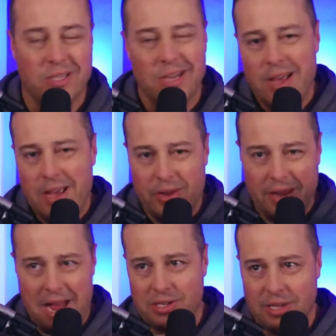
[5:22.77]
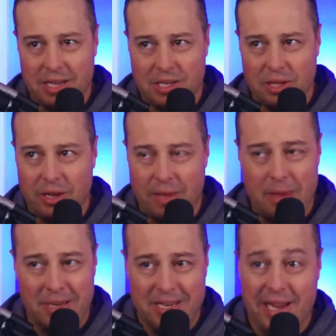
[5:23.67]
and you can actually get to look at maybe
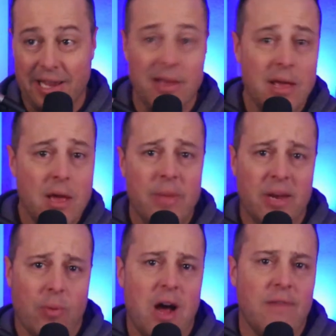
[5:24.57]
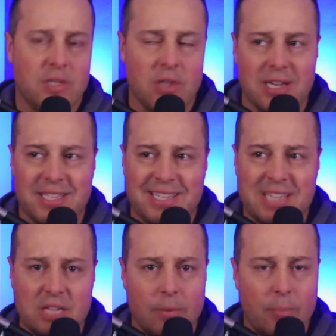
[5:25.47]
taking big profits on a successful
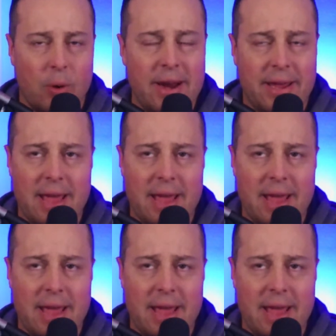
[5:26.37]
breakout.